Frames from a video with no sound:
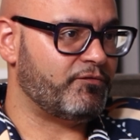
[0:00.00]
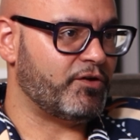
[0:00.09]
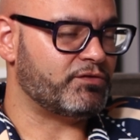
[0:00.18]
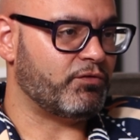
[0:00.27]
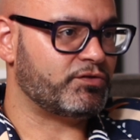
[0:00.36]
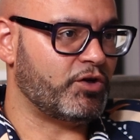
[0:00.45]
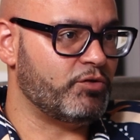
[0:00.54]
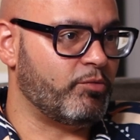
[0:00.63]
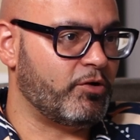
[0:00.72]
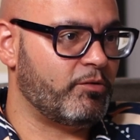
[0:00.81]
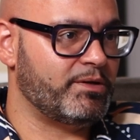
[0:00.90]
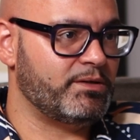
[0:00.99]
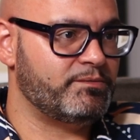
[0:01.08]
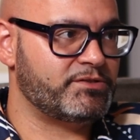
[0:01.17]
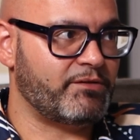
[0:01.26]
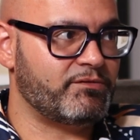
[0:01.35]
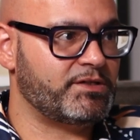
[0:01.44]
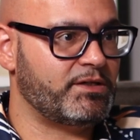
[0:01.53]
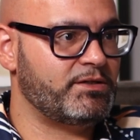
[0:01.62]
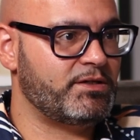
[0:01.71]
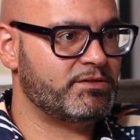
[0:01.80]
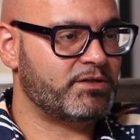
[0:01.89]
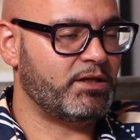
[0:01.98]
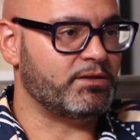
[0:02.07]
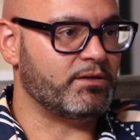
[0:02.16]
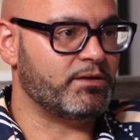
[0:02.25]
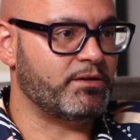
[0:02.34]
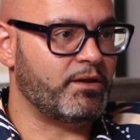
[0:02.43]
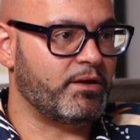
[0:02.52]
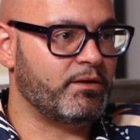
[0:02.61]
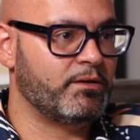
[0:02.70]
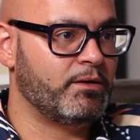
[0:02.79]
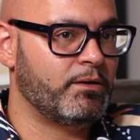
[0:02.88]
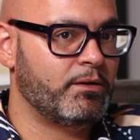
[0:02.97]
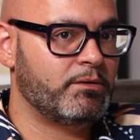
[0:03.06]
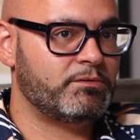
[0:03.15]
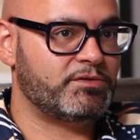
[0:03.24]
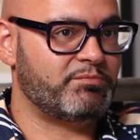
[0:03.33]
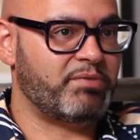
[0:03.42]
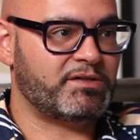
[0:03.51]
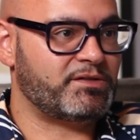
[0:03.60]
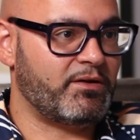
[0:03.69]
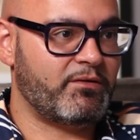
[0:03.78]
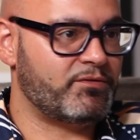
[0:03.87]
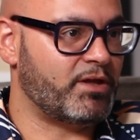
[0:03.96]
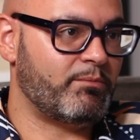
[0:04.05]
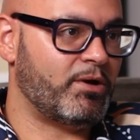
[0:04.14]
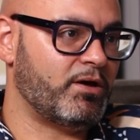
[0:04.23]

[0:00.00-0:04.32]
1st of October I'll be 17 years clean, and it was the best thing I've ever done in my